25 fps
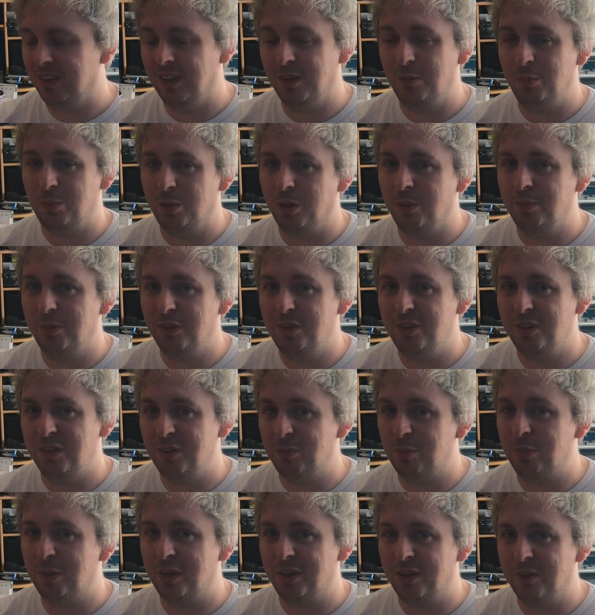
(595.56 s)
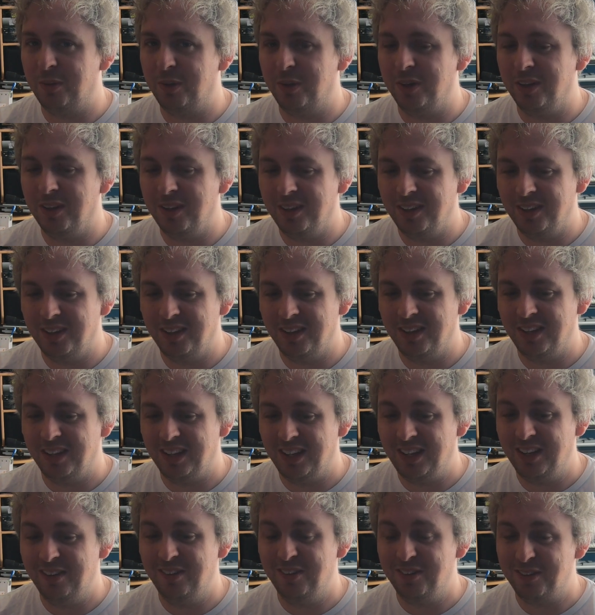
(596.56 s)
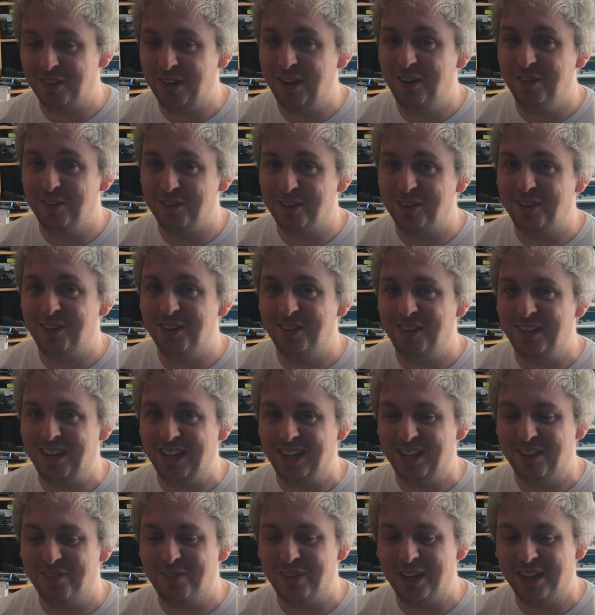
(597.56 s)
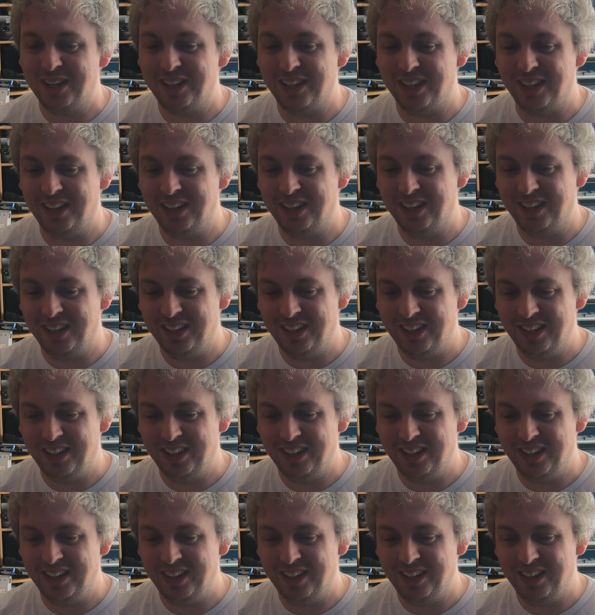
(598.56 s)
I probably should have bought one. It was a good deal back then.